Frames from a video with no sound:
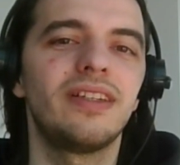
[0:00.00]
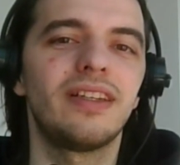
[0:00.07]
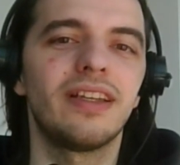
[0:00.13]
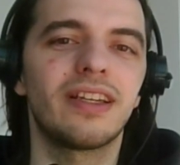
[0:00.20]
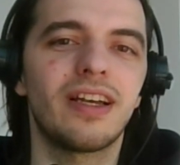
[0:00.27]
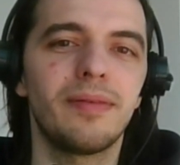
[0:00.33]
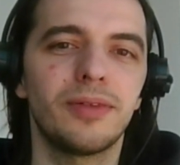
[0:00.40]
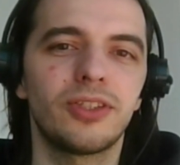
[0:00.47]
It
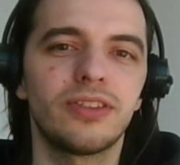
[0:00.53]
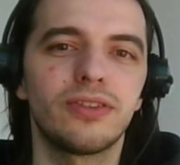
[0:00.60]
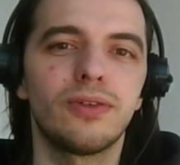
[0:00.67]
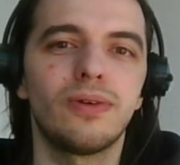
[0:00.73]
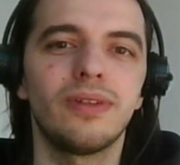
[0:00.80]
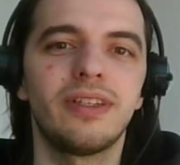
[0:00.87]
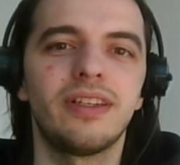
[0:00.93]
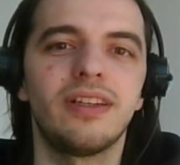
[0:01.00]
accomplished its
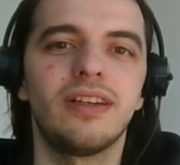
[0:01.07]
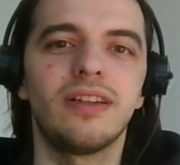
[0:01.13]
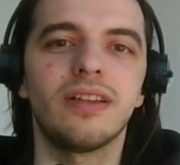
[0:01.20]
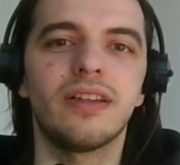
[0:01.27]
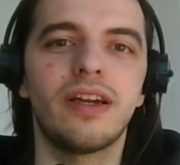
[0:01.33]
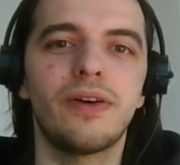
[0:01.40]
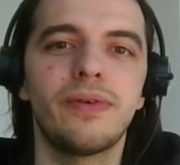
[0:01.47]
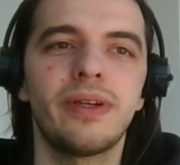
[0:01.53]
goal in
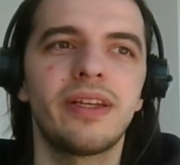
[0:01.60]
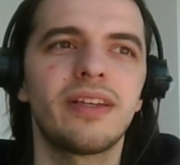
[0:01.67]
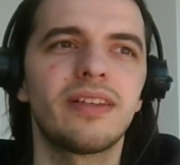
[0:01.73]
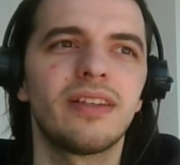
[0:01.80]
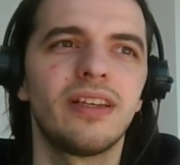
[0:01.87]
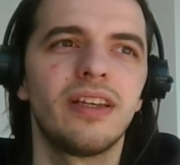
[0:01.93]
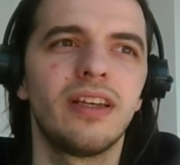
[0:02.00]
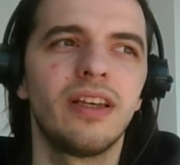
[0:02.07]
allowing
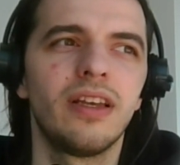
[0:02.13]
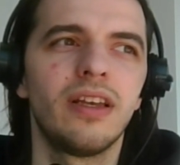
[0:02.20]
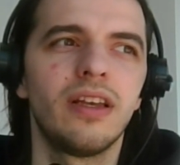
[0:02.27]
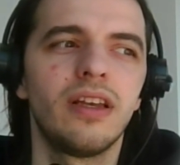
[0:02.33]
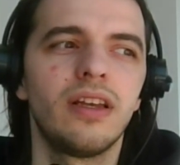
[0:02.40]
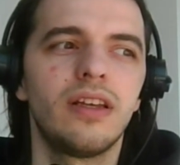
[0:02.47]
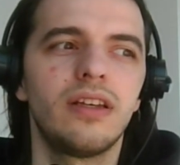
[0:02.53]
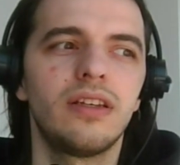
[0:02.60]

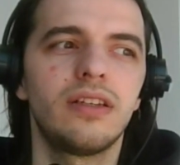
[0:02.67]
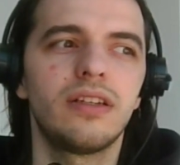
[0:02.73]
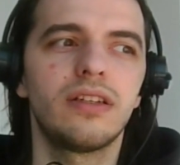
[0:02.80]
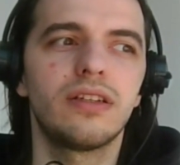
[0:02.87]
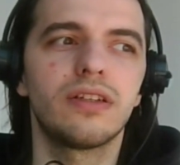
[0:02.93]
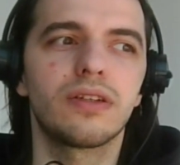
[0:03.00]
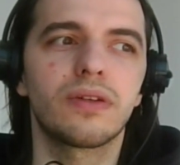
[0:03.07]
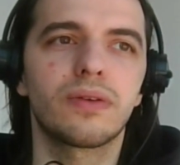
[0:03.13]

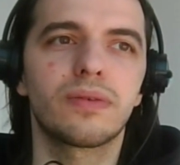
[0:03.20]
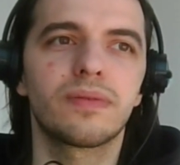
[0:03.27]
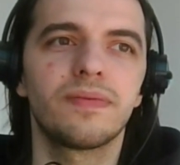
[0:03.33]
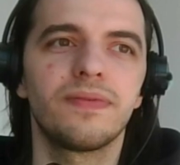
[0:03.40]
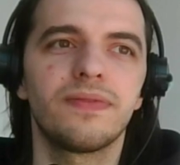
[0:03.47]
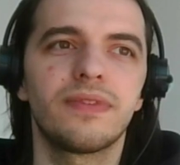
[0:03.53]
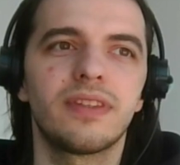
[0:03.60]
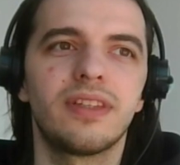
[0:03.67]
uh,
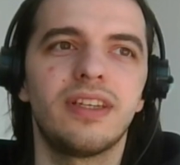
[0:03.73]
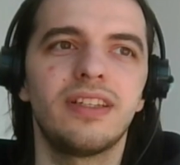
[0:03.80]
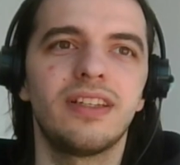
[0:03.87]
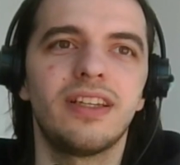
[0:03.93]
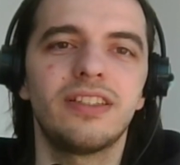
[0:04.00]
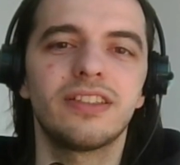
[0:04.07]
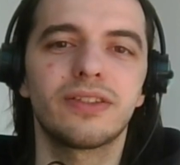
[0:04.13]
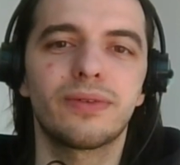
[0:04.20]

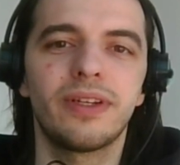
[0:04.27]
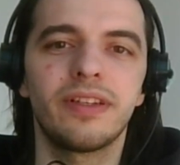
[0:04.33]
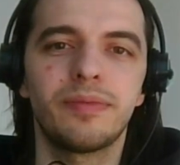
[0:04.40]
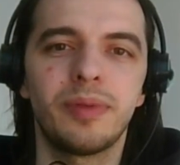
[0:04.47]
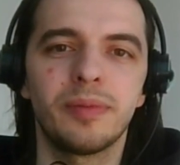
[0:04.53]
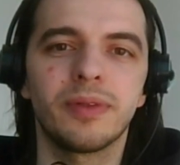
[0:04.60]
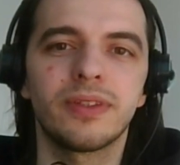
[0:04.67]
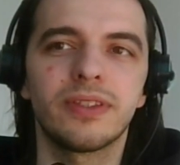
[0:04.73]
not just
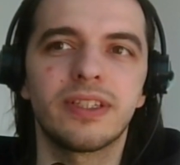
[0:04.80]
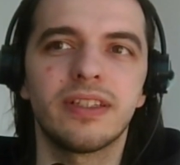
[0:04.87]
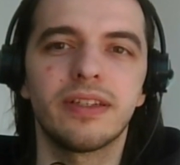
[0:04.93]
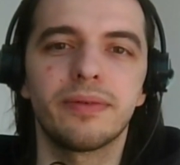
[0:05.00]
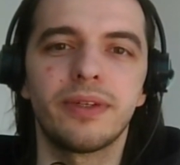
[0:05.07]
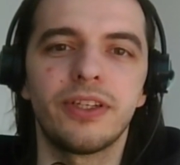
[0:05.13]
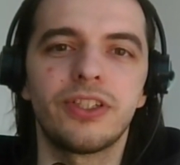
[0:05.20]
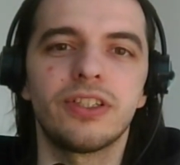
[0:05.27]
creative people to
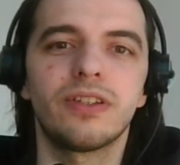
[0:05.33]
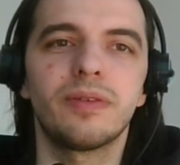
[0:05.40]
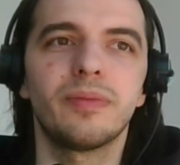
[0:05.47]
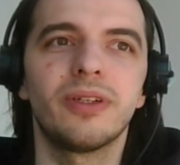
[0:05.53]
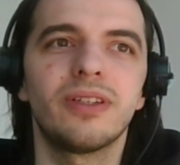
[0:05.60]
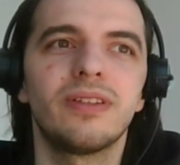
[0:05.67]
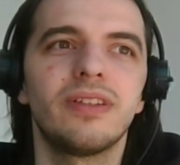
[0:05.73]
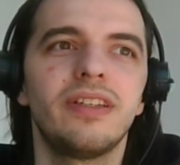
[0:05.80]
connect with each other,
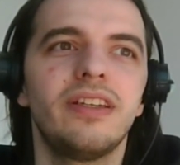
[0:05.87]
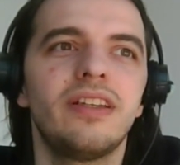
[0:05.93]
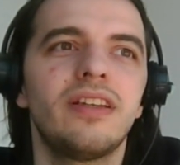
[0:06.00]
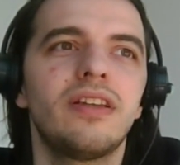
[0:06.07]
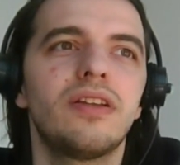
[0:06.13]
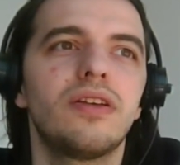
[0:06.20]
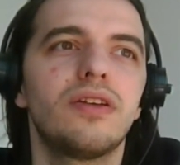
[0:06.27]
but in